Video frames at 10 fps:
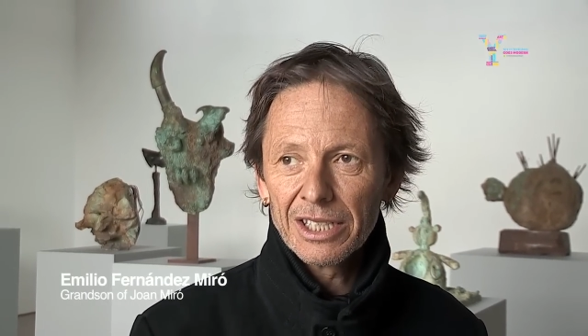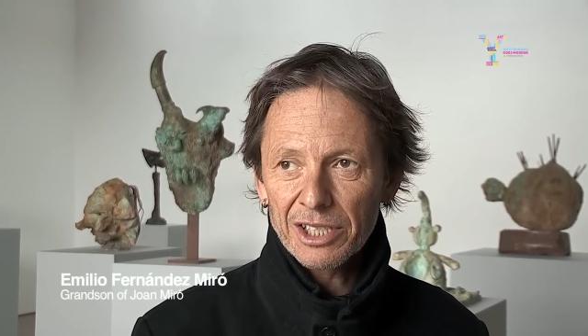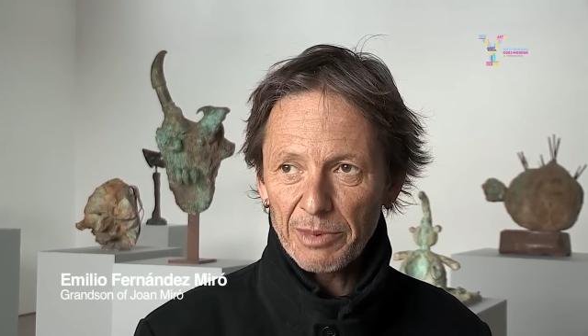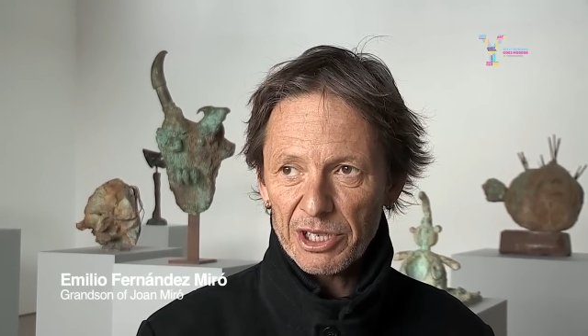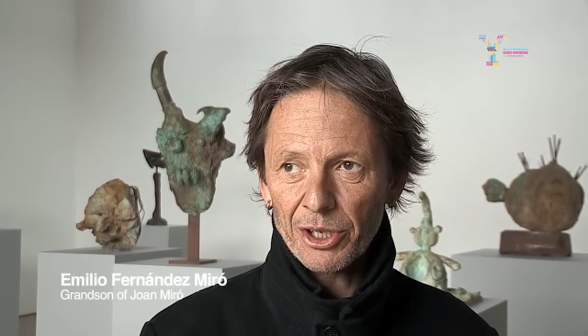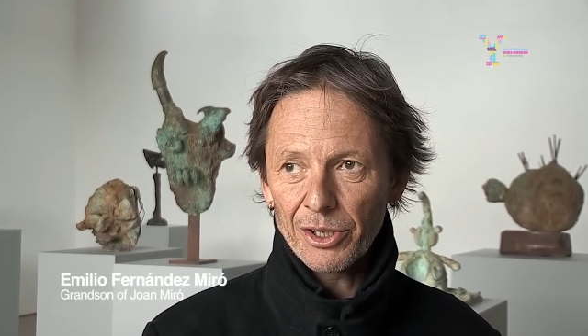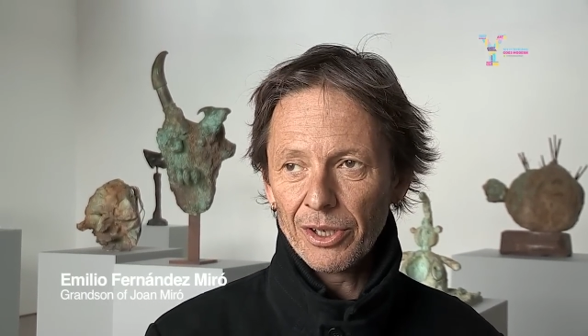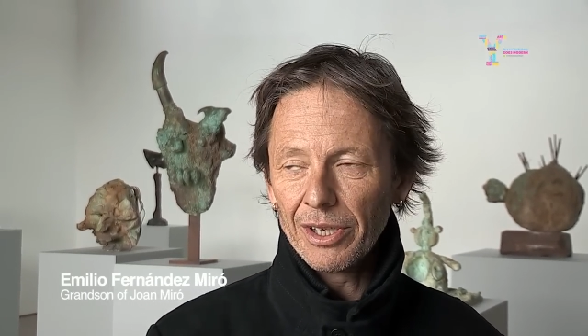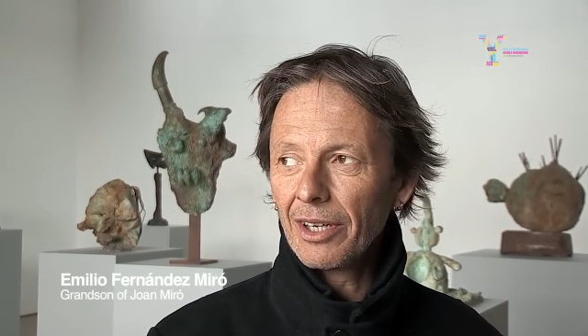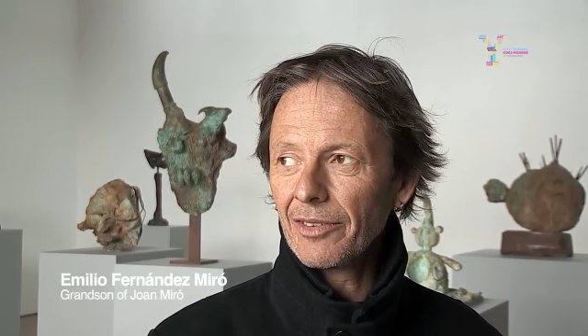
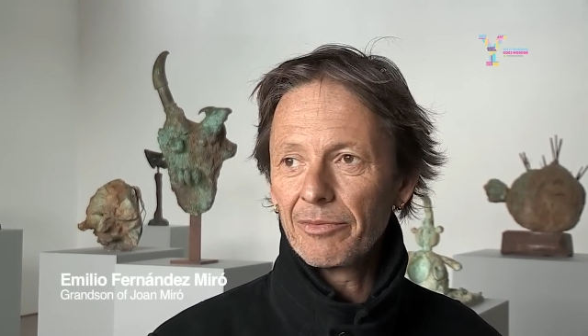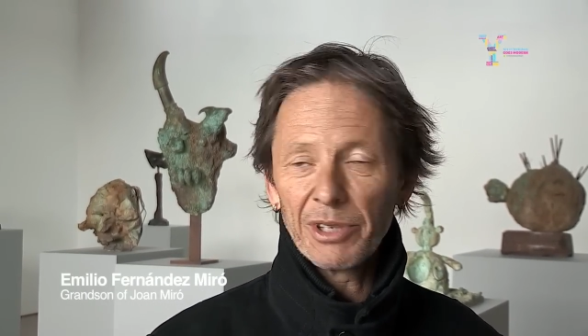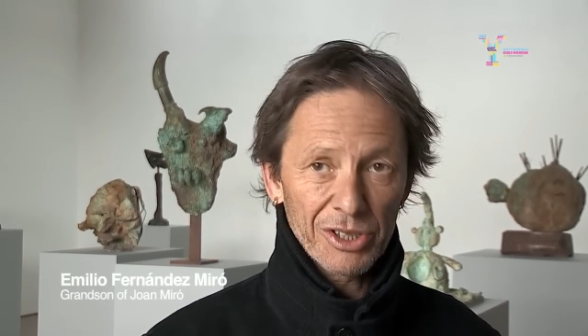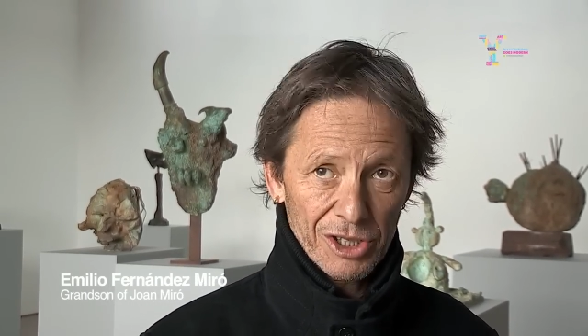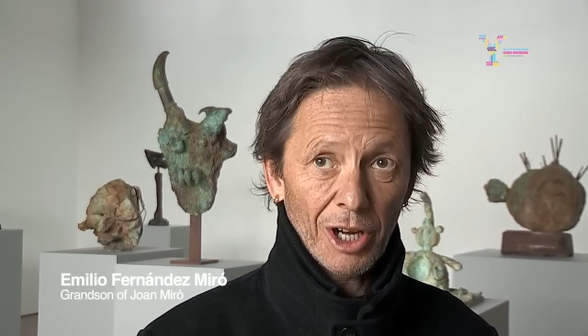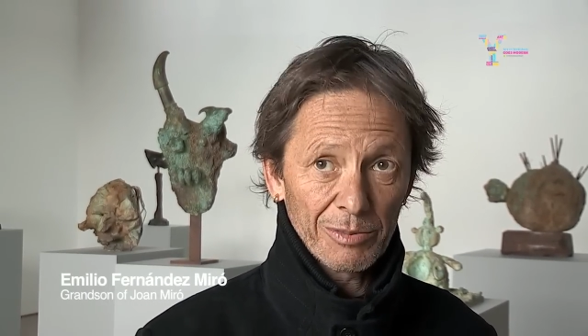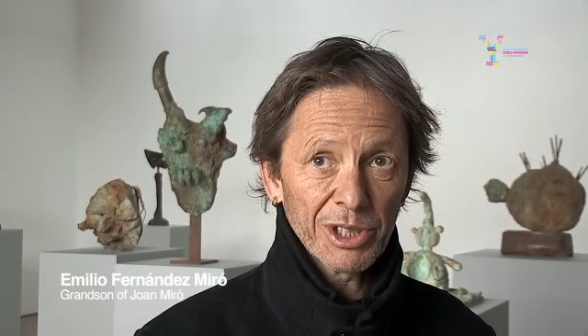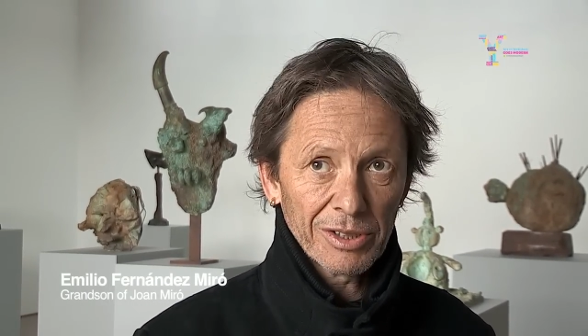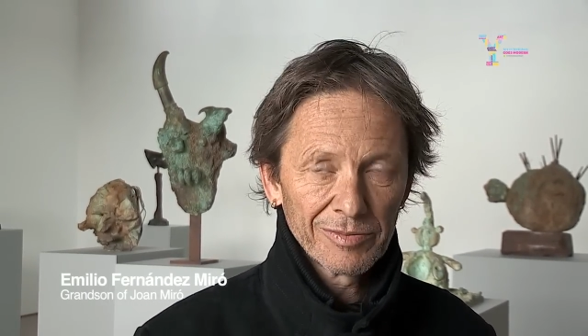exhibition of Miro Sculpture.